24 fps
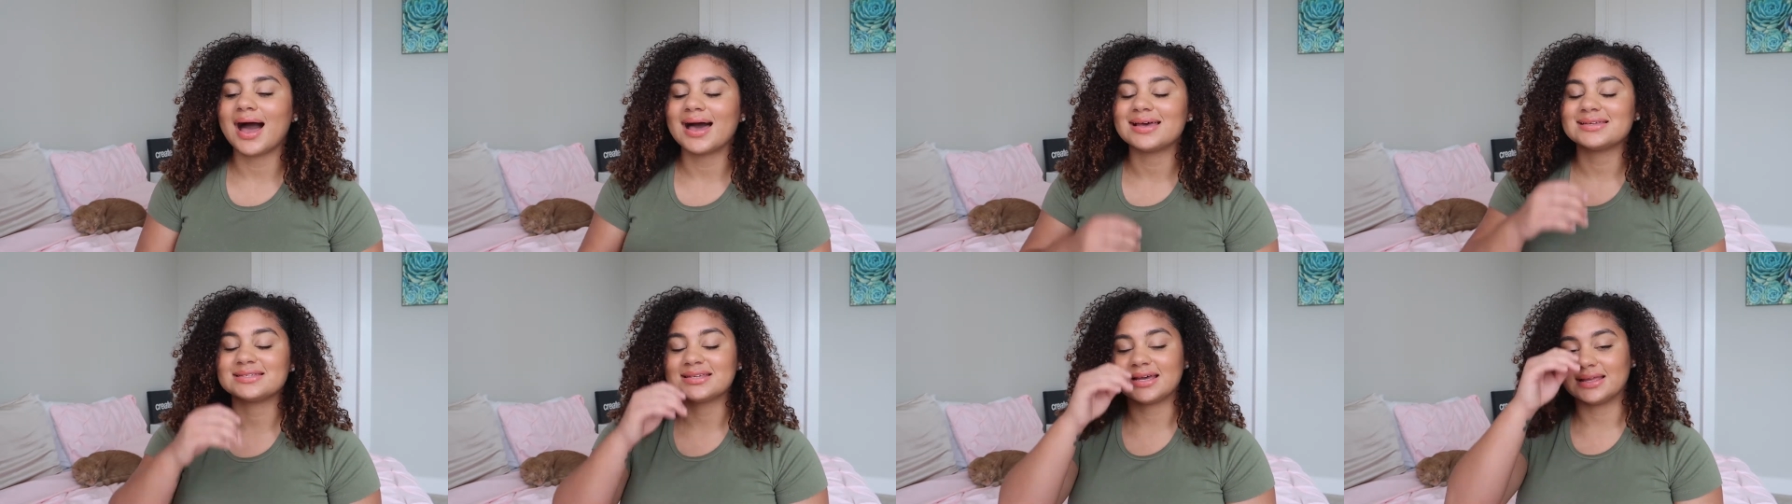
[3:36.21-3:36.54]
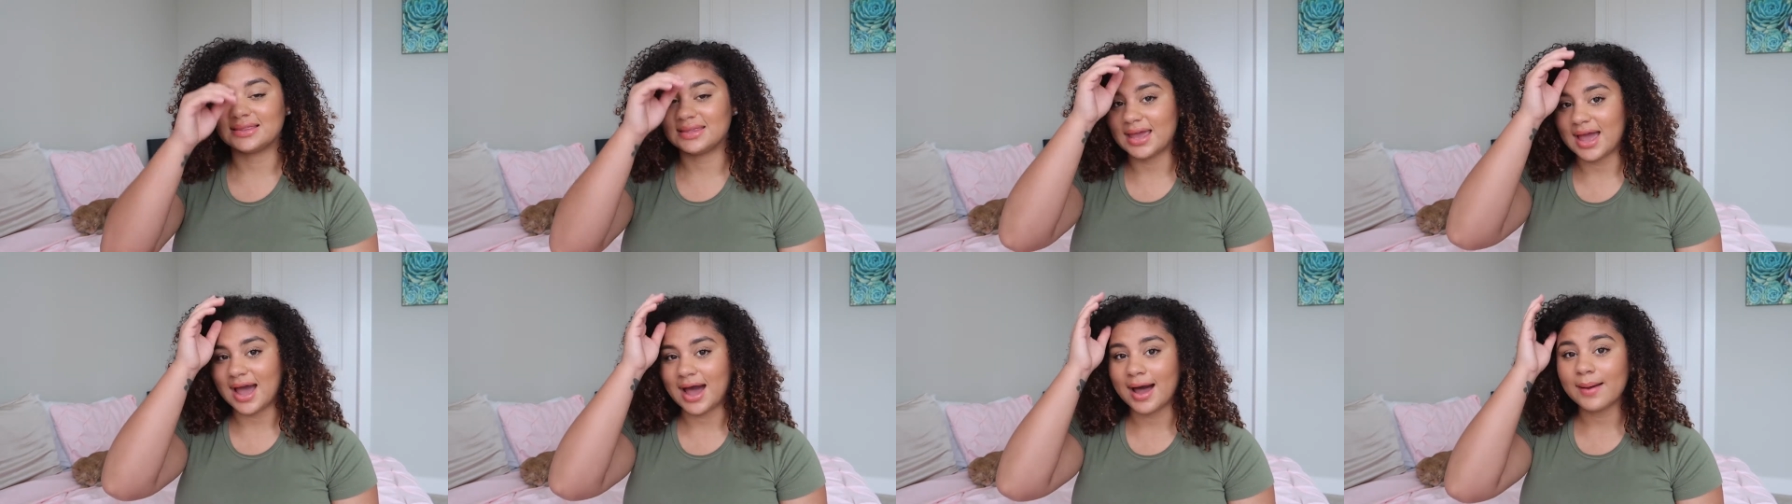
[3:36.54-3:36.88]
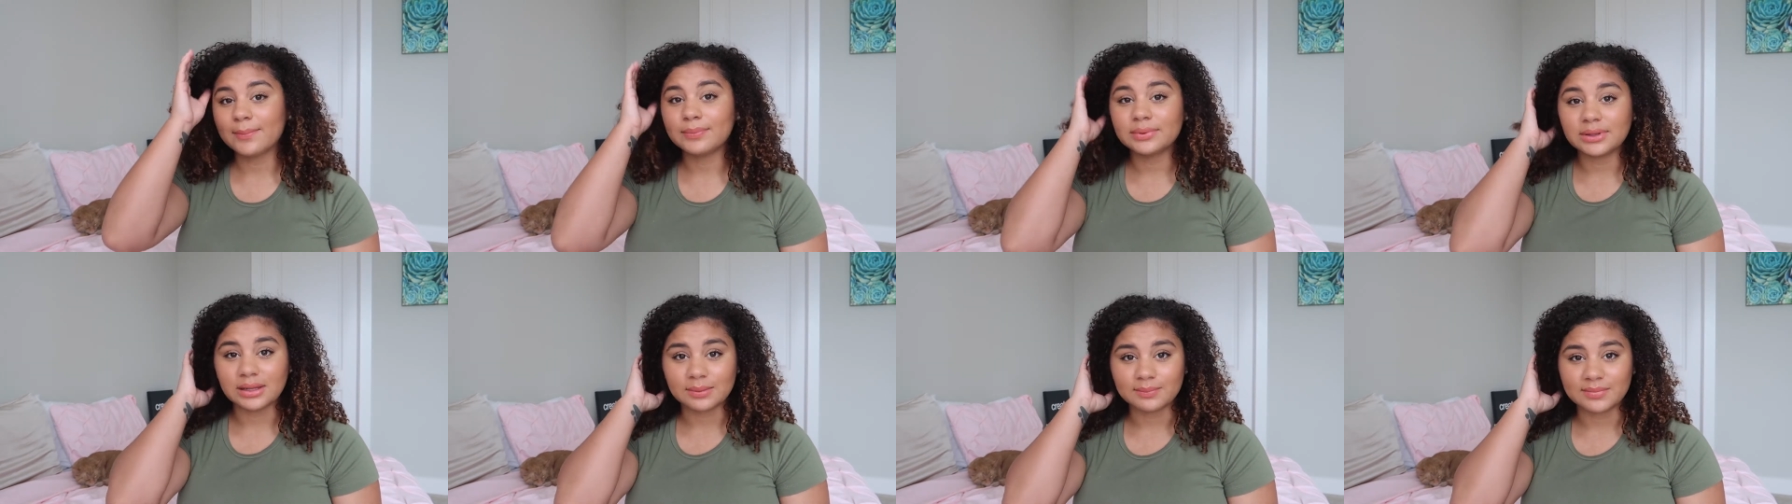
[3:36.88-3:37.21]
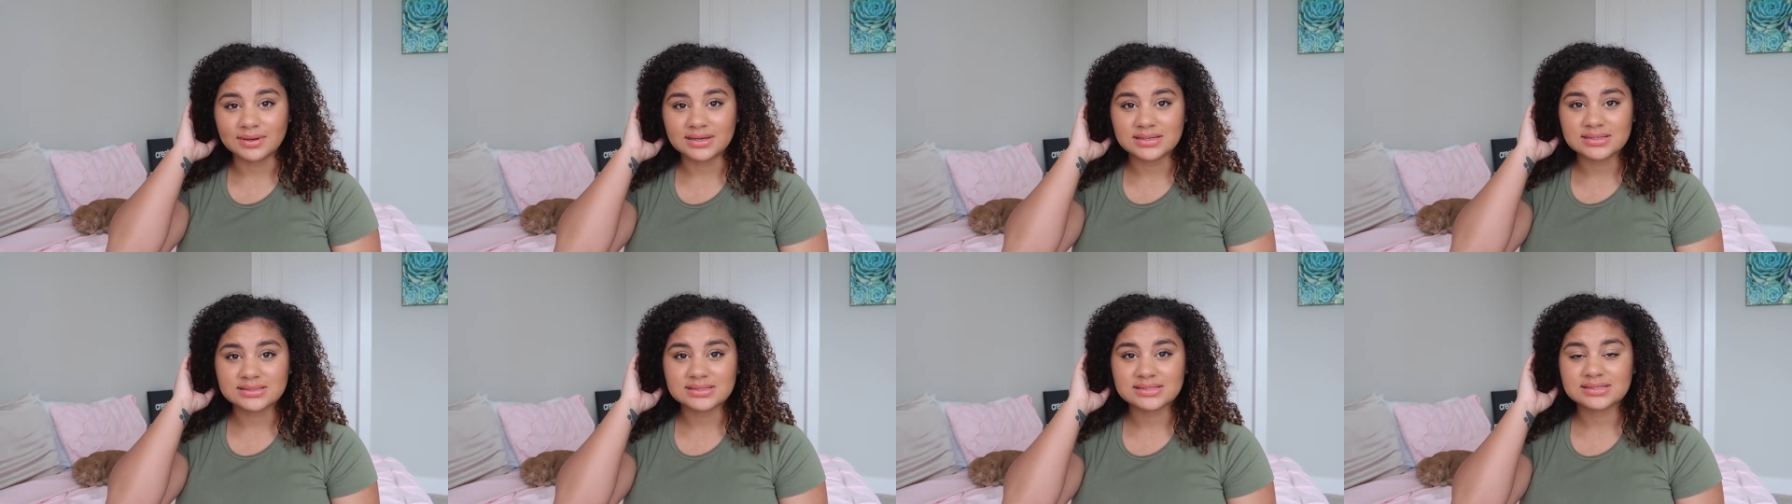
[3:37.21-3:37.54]
I set the app
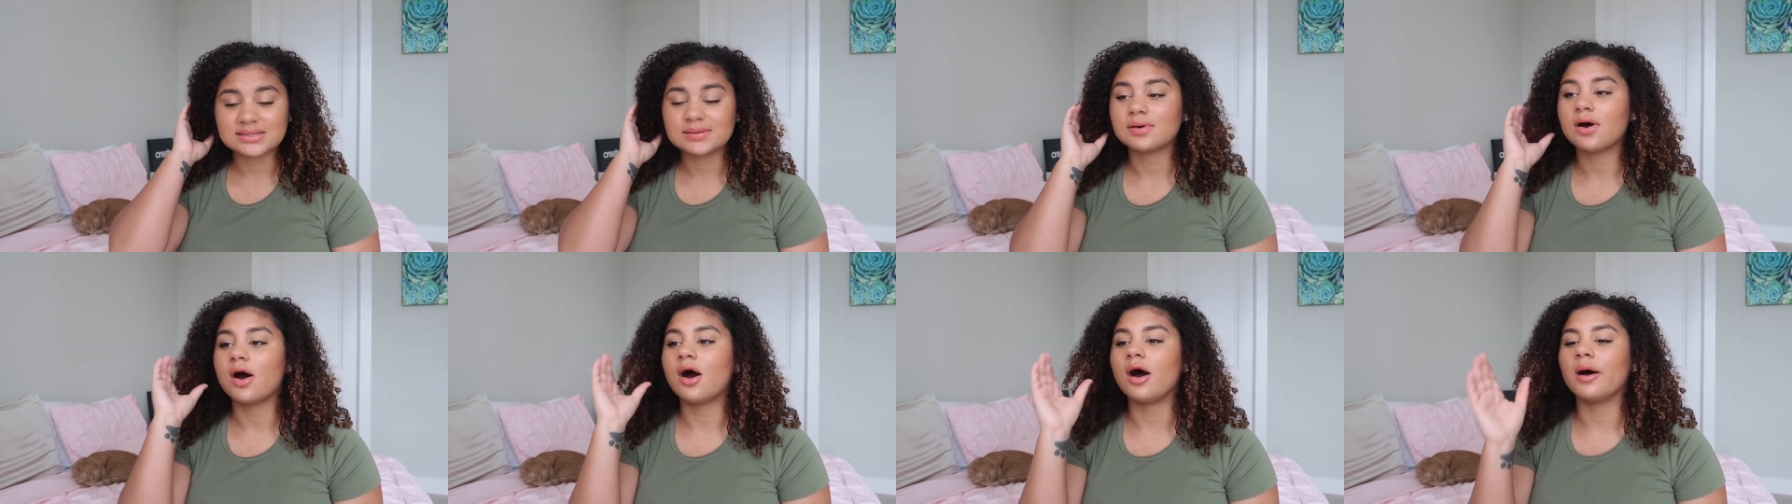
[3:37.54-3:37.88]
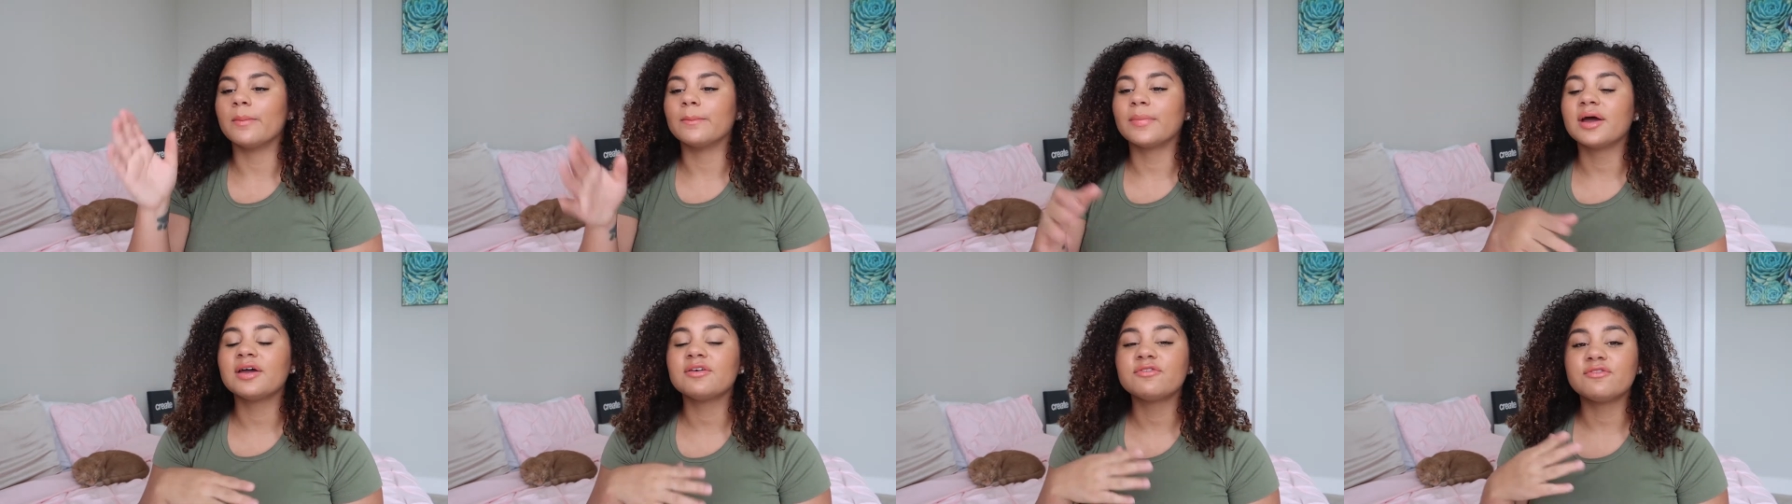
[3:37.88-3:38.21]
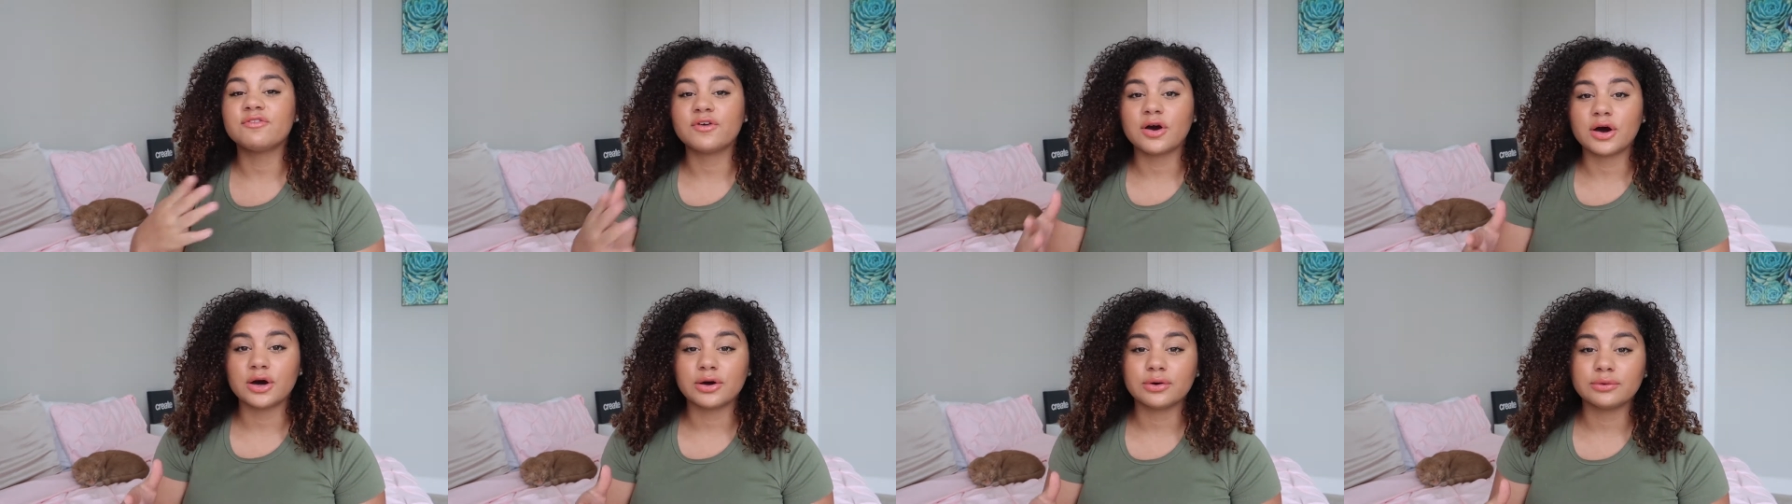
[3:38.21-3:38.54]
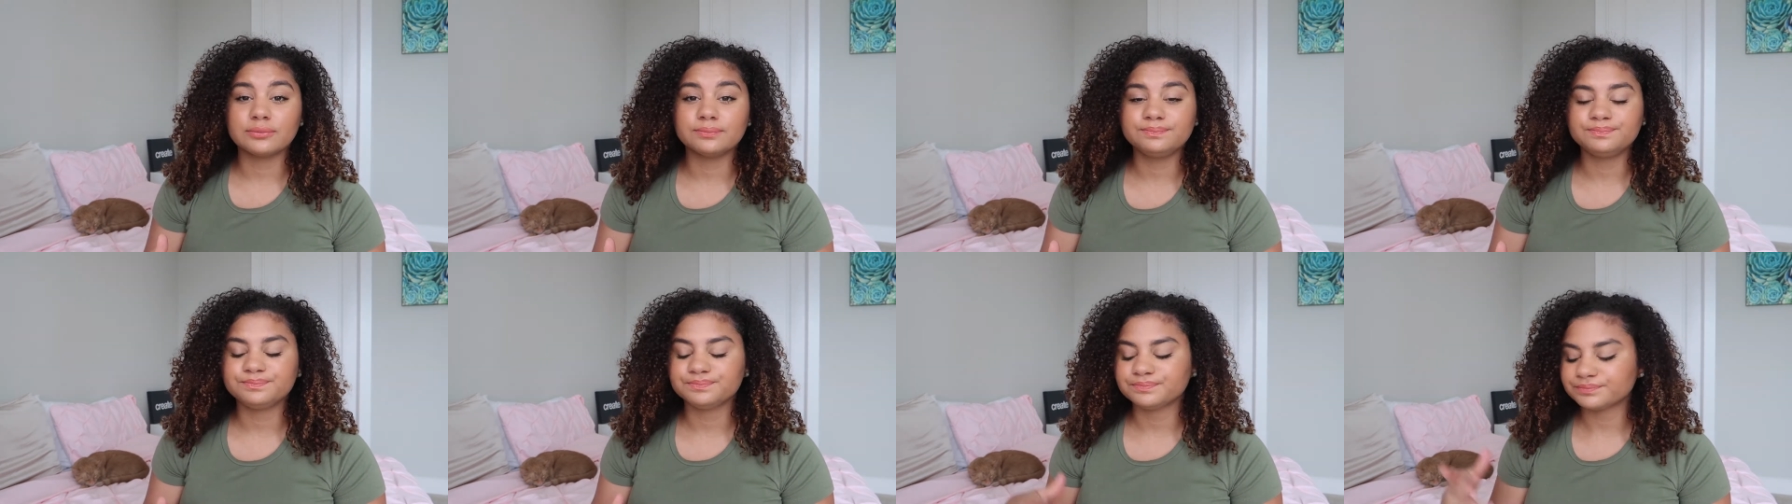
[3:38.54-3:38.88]
limits on my
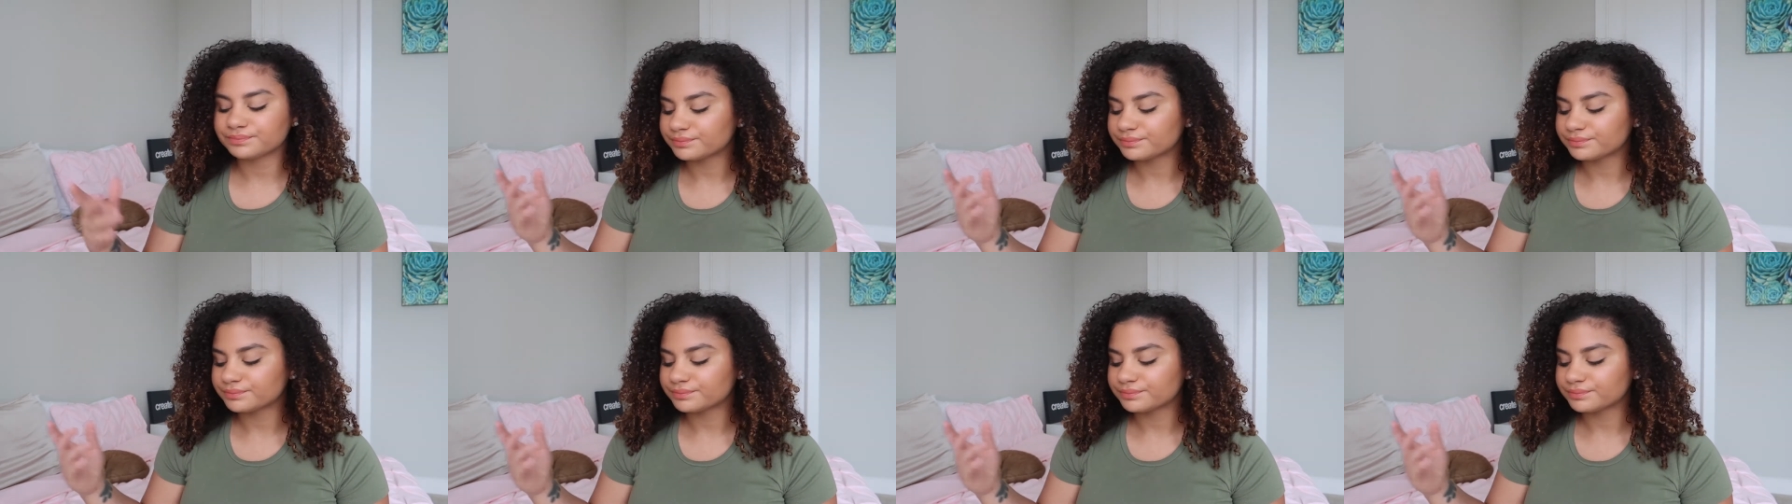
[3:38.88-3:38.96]
phone.